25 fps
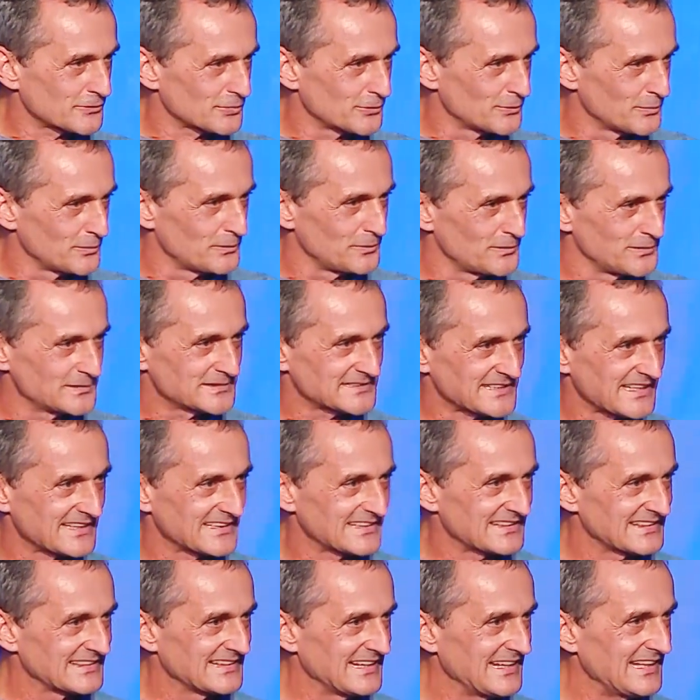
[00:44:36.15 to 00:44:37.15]
tools
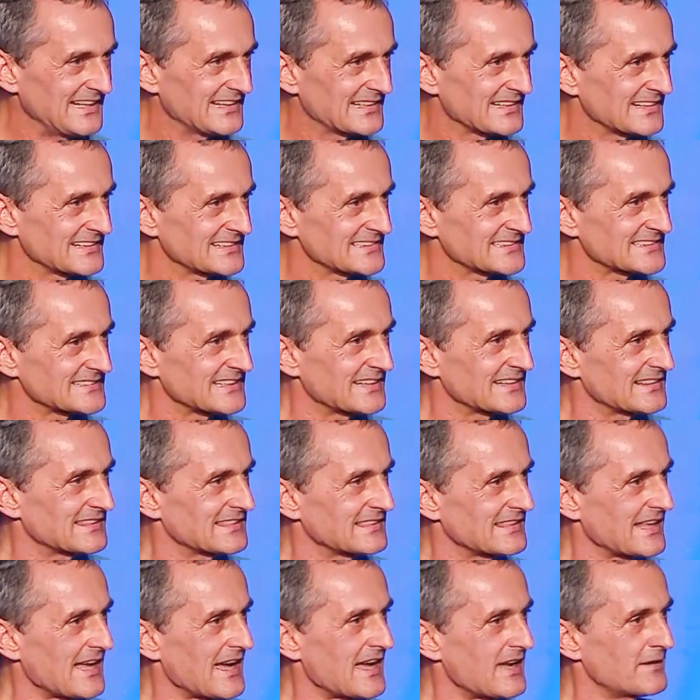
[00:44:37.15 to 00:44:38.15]
and needles and
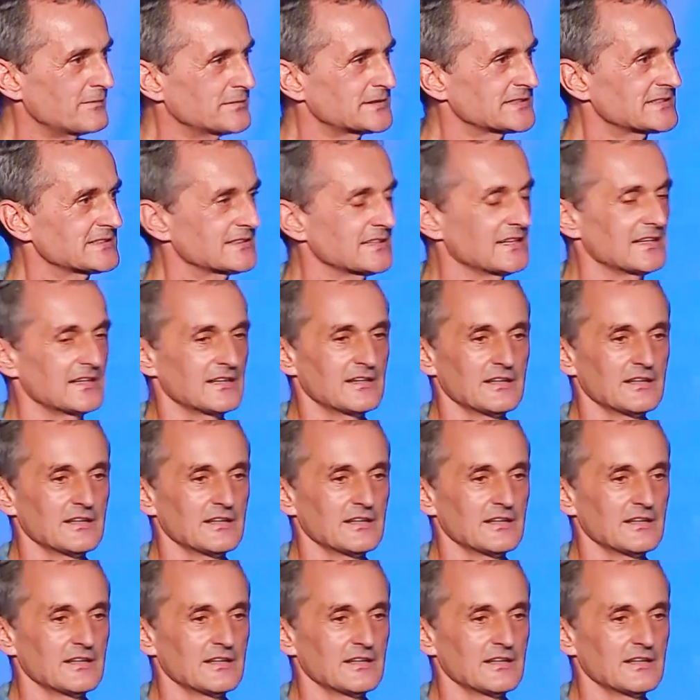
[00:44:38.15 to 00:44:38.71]
knives.